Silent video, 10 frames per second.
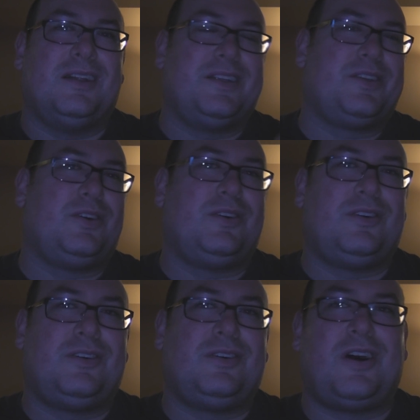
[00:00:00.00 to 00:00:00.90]
a
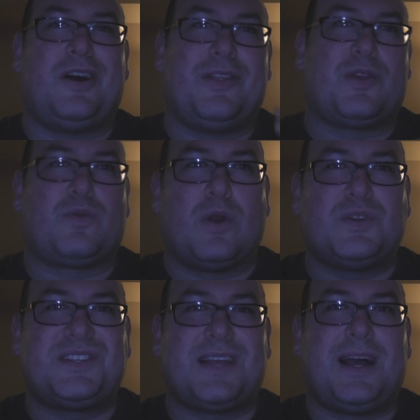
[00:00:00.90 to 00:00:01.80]
little on the
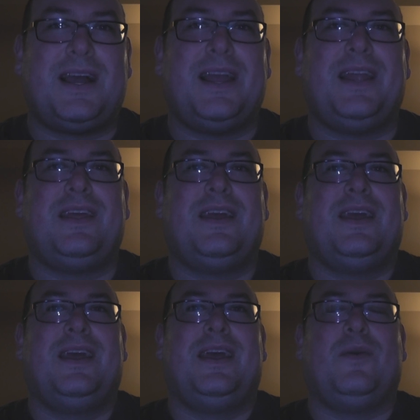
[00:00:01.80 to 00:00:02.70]
gross side
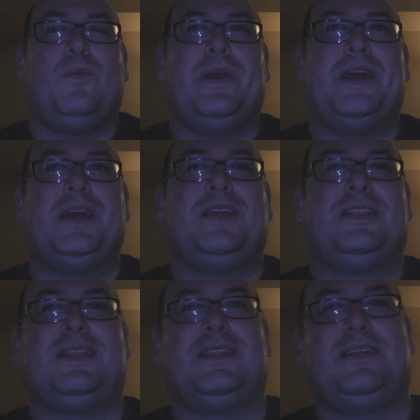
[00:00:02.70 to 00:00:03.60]

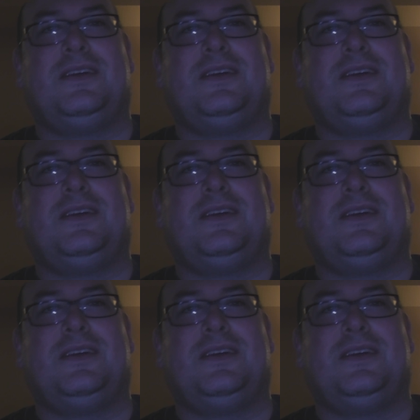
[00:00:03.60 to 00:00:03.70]
with